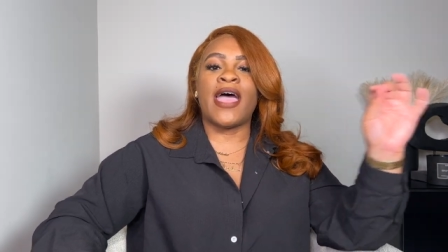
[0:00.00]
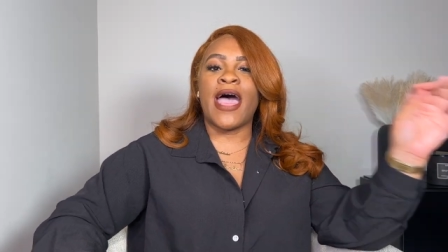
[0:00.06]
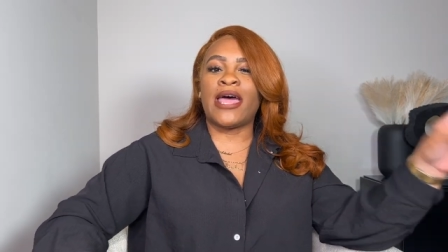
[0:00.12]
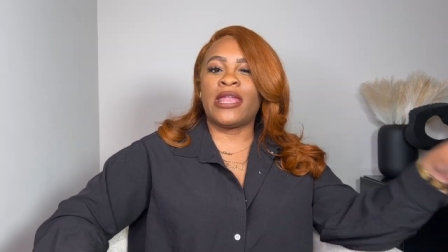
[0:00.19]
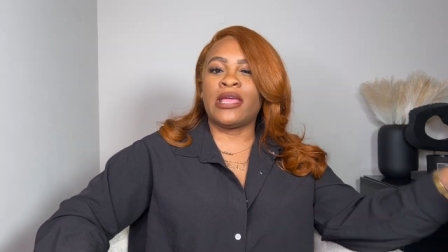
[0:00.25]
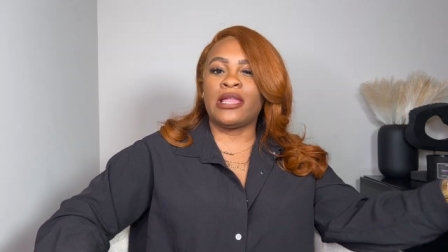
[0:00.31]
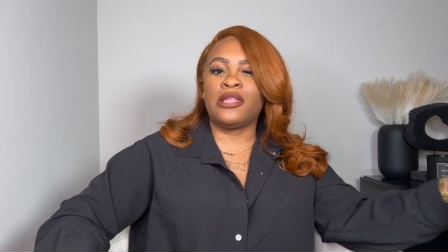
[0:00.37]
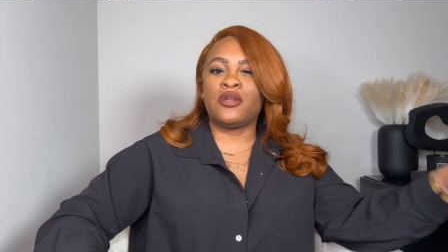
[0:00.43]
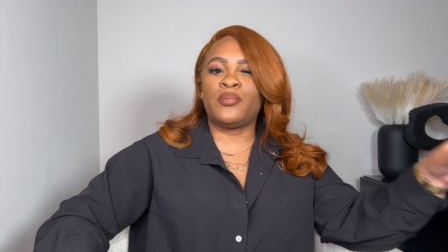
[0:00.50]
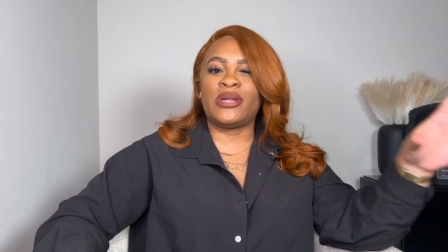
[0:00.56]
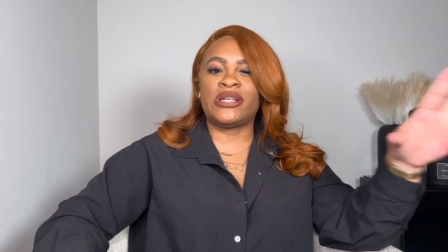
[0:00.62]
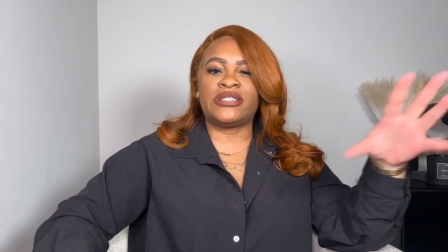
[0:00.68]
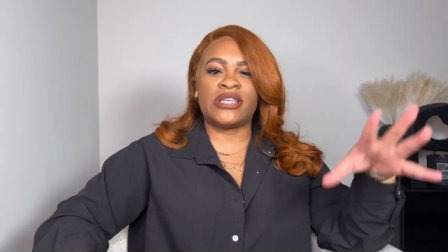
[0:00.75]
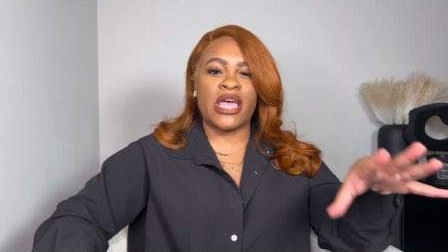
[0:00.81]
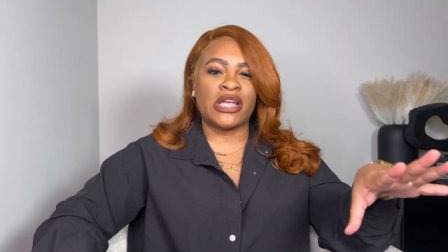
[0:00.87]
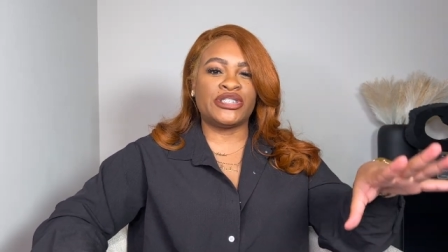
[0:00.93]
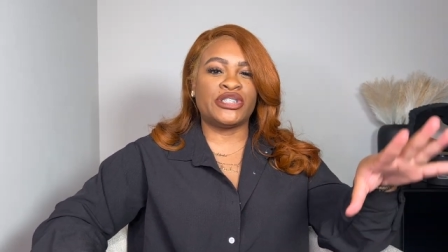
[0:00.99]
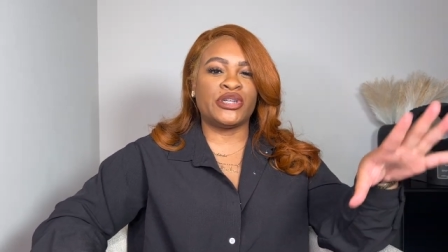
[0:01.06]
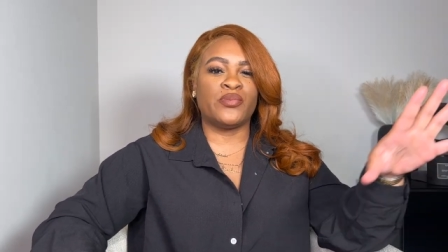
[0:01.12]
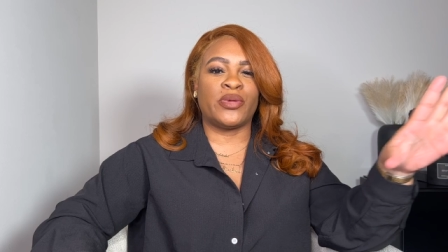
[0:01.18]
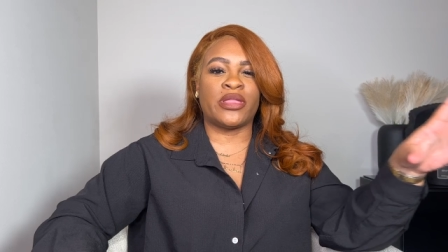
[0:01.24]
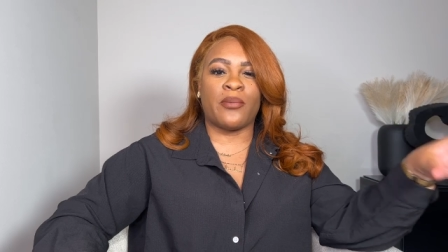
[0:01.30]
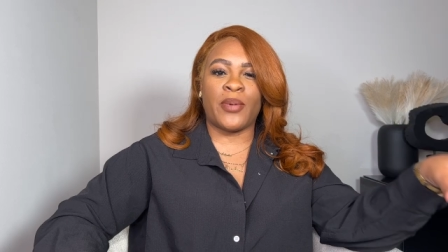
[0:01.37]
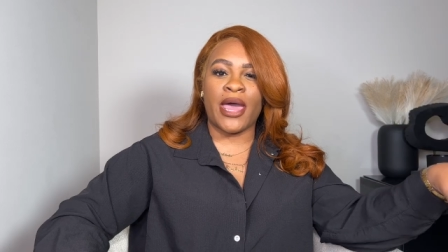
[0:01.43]
adding a little bit of texture
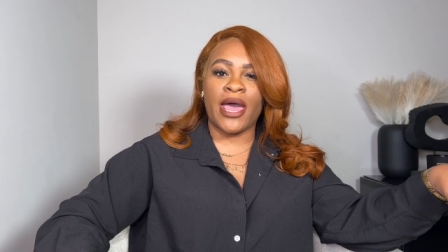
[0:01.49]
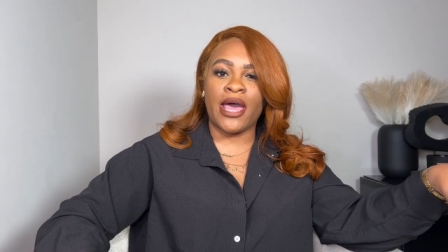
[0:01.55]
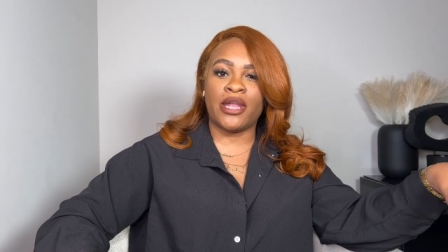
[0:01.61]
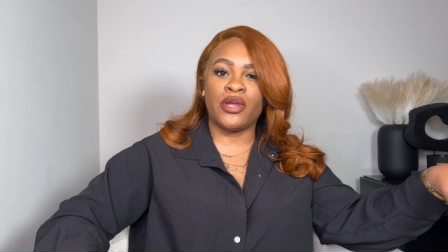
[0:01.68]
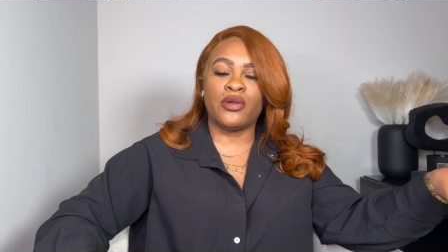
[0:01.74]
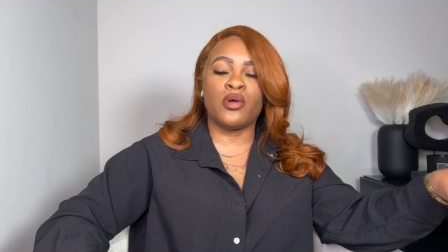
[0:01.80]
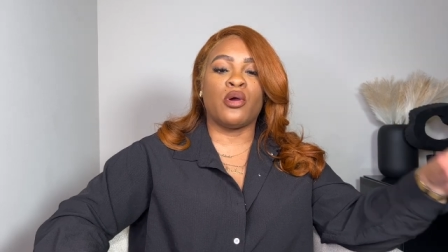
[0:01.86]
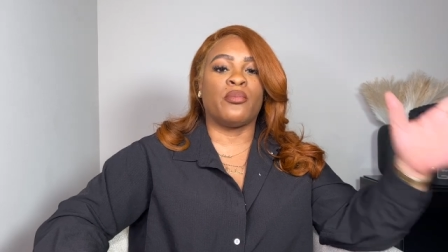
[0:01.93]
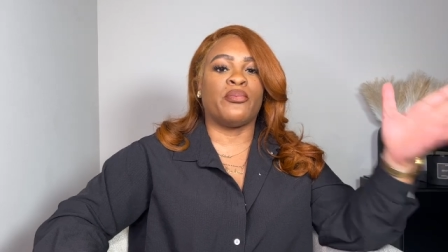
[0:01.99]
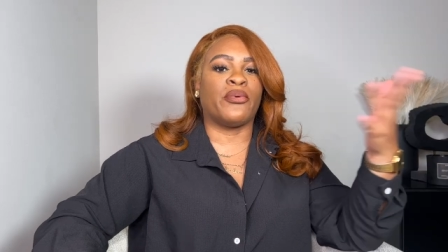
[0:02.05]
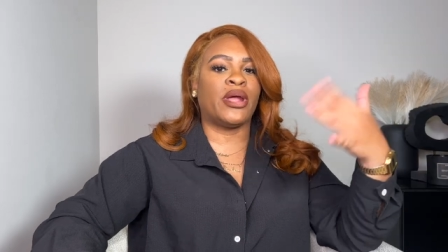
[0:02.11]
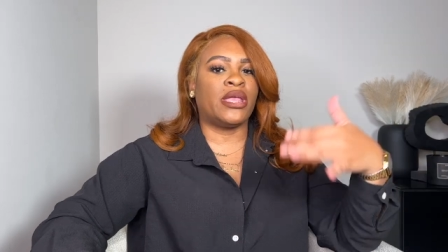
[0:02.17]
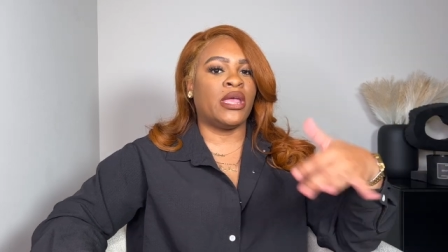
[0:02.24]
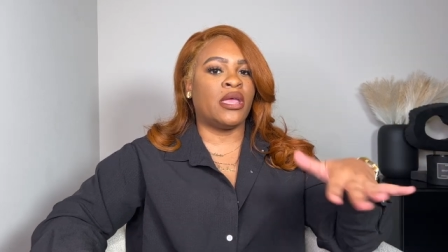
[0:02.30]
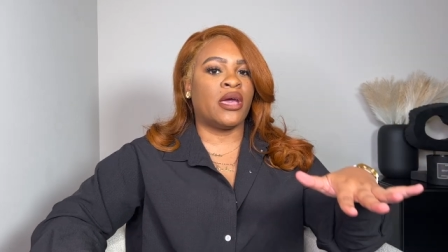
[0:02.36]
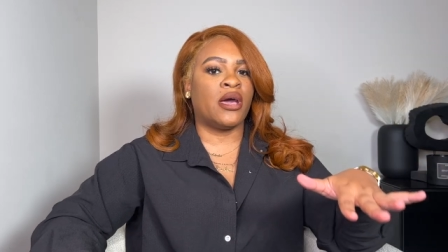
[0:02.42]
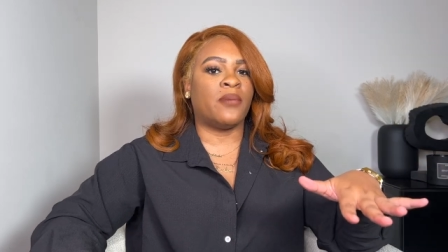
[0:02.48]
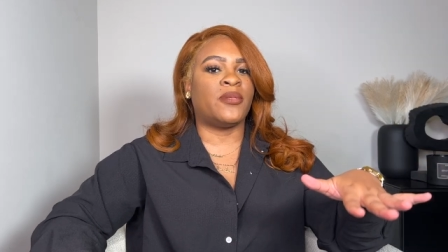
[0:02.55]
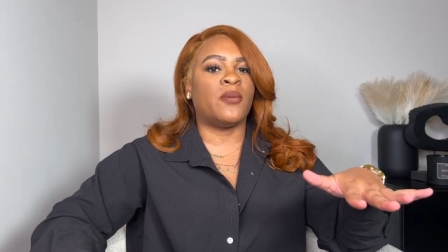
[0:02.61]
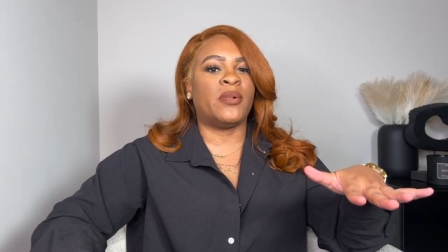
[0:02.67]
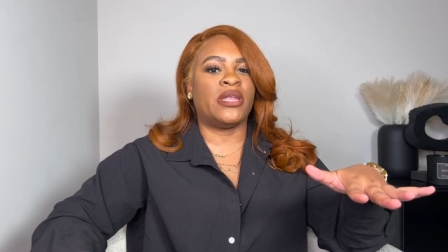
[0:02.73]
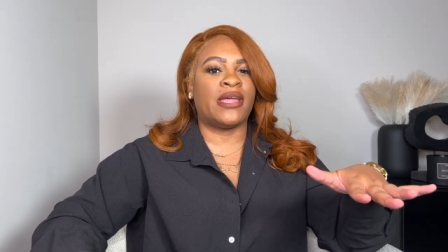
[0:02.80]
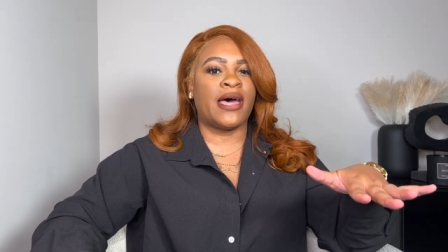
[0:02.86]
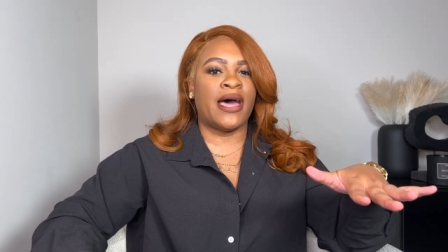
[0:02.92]
with the pattern or breaking up the
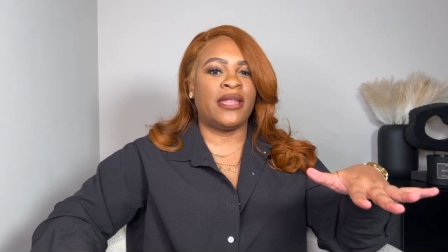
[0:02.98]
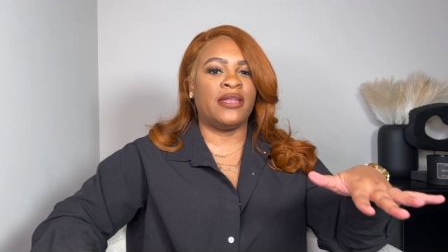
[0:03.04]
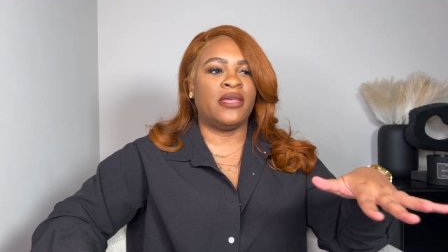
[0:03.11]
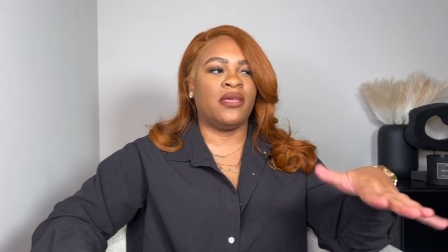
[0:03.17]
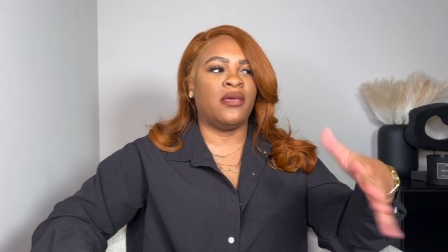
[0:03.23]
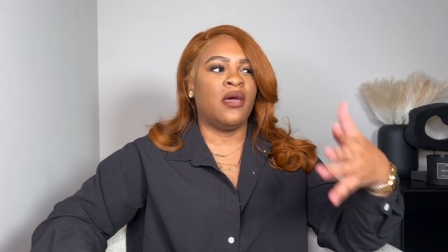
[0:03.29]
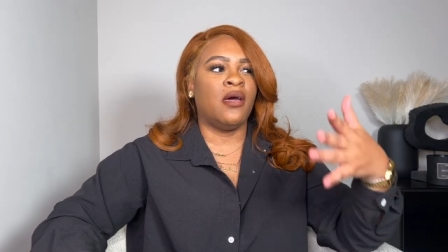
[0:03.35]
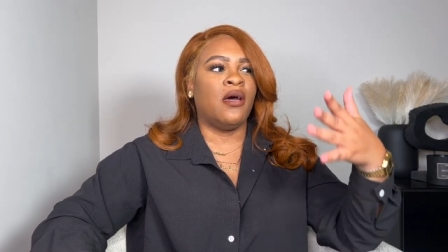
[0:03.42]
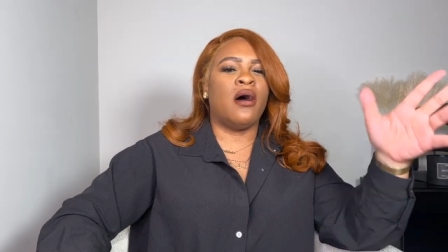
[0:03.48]
monotony